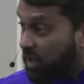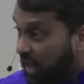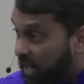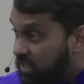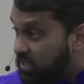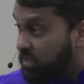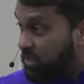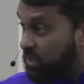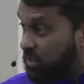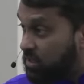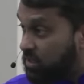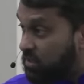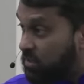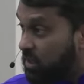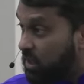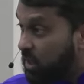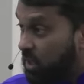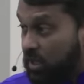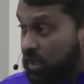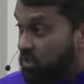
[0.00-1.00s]
ideas.
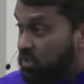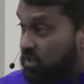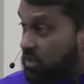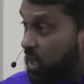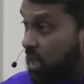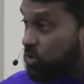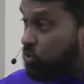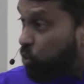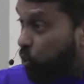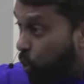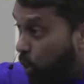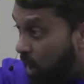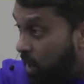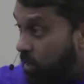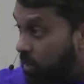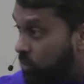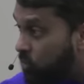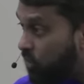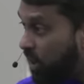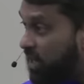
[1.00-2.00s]
It's not
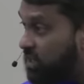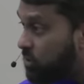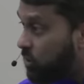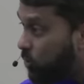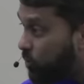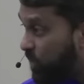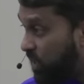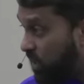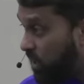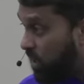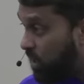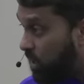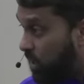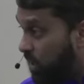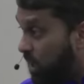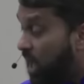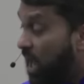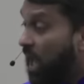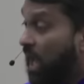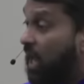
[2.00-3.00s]
one right opinion.
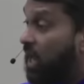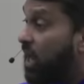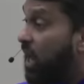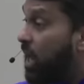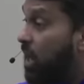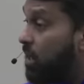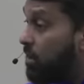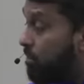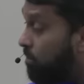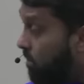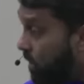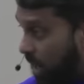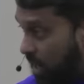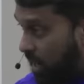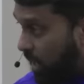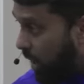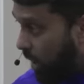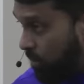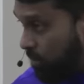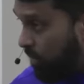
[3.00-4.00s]
And I, my
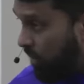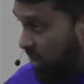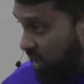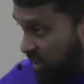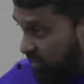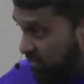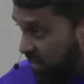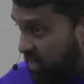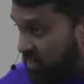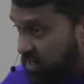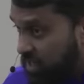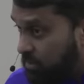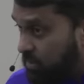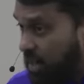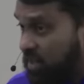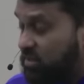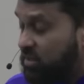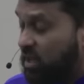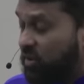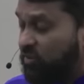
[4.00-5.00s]
humble advice to
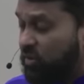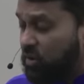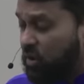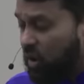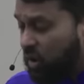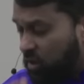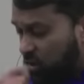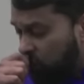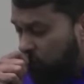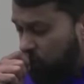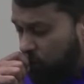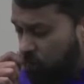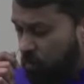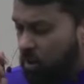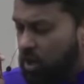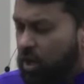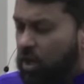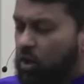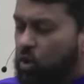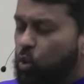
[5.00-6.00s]
myself and all of you,
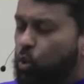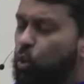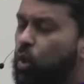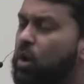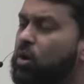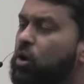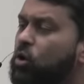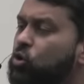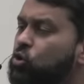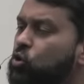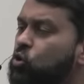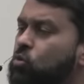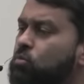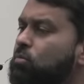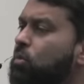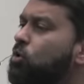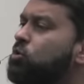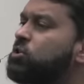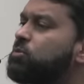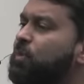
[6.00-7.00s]
what are you
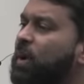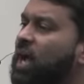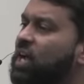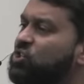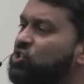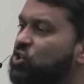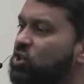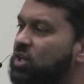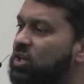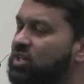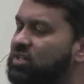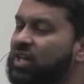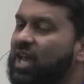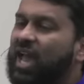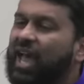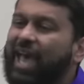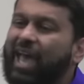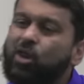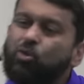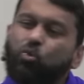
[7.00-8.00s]
most passionate
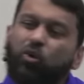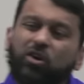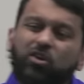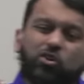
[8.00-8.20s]
and what are